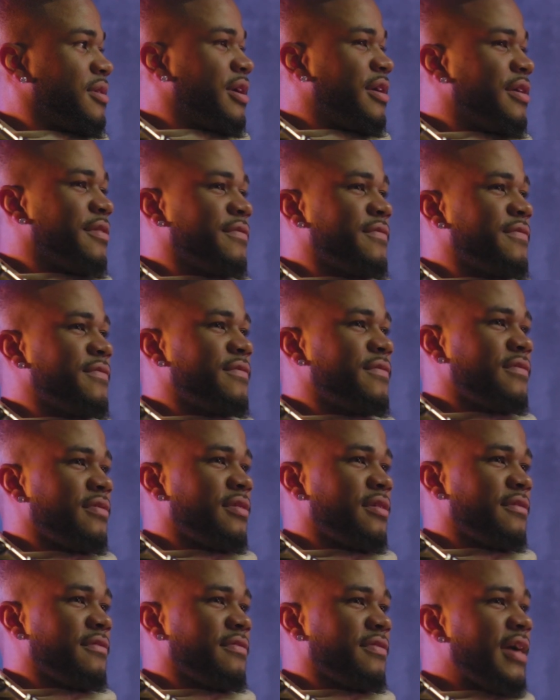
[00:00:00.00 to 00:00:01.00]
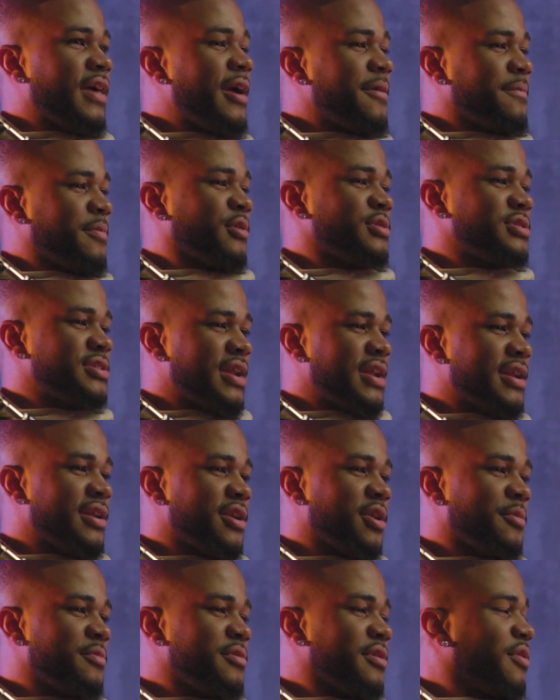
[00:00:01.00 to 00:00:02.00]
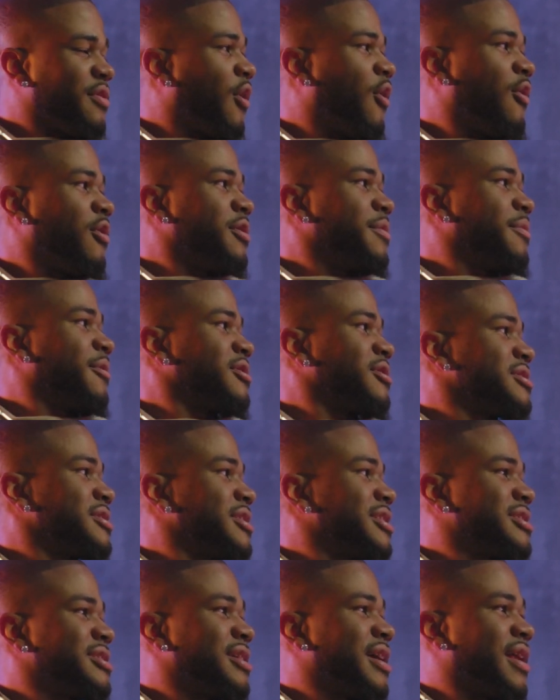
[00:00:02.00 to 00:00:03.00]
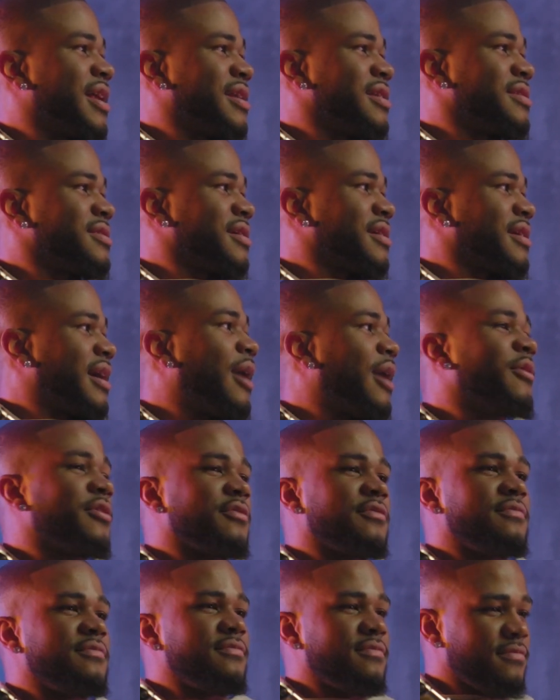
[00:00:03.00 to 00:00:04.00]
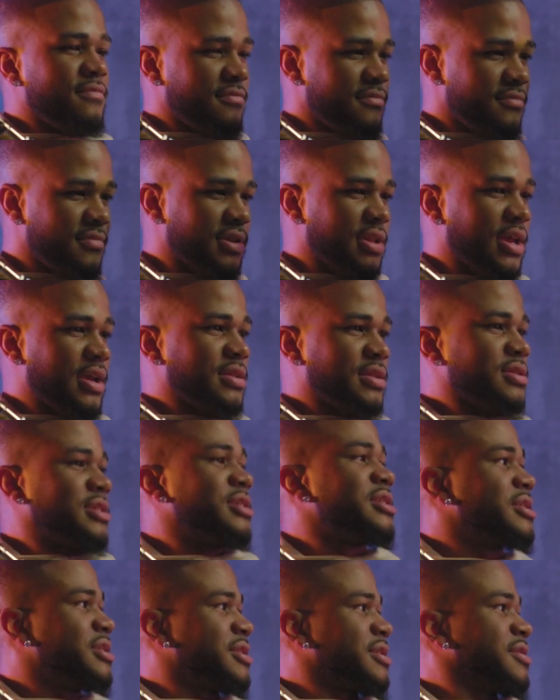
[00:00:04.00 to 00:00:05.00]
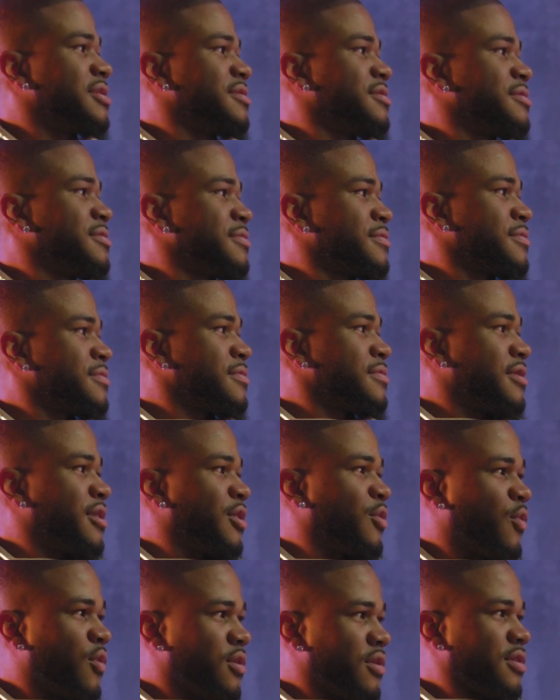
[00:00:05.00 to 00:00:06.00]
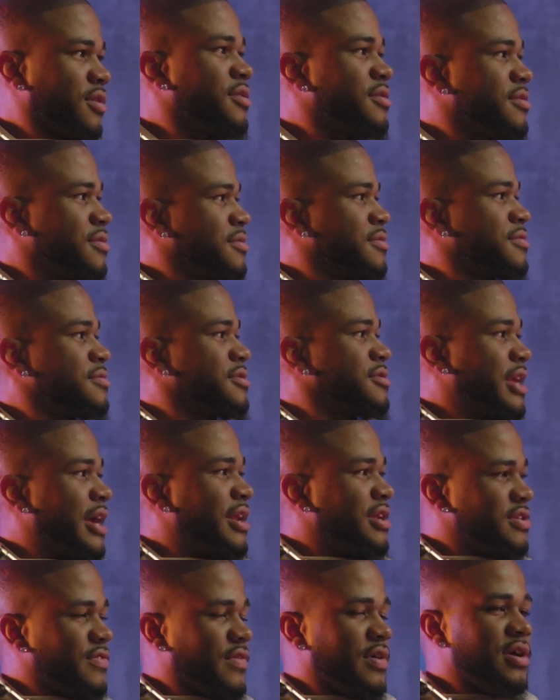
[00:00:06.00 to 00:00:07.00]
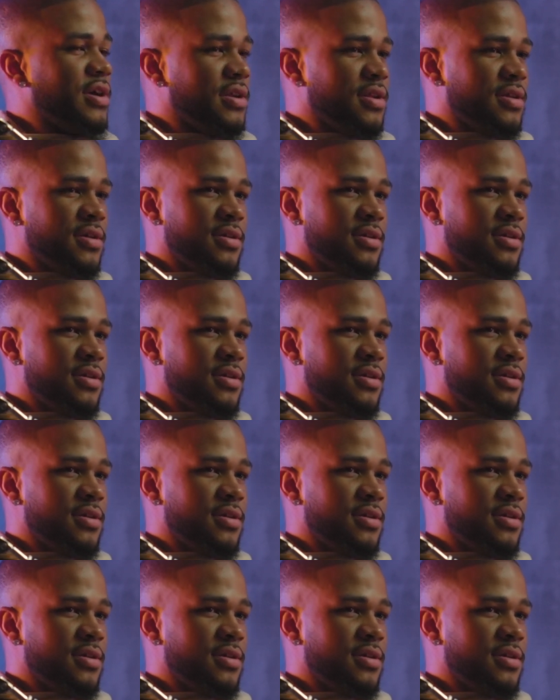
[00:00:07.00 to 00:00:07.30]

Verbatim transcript: if if that person ended up being the only person that said anything, I would have been like, this is it. It worked. Satisfied.